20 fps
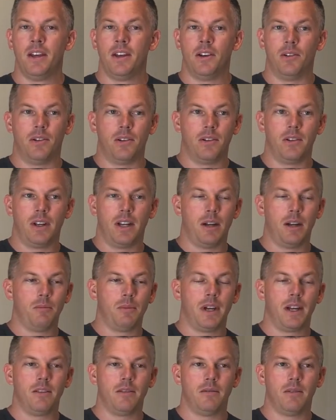And I'm
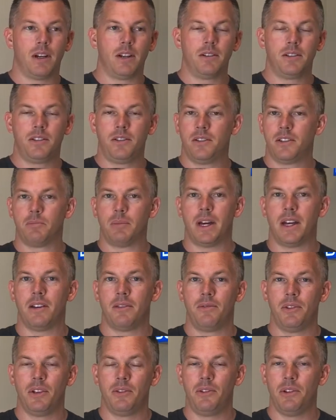like, why don't you just buy
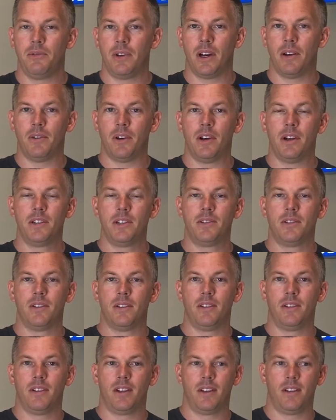
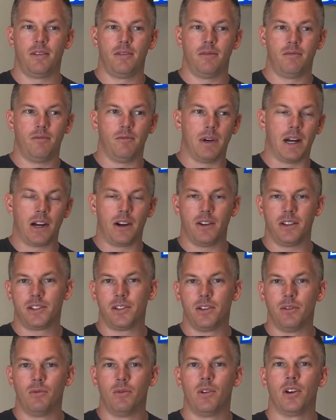5,500 and wire it
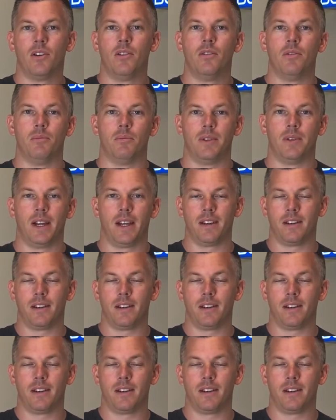to 1 ohm?